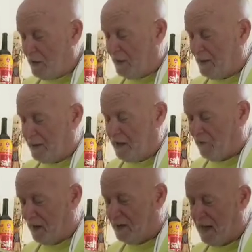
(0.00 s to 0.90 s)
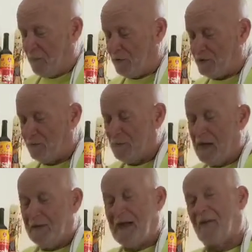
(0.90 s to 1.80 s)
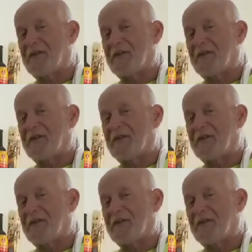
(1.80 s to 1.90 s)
I was really lucky to find capers.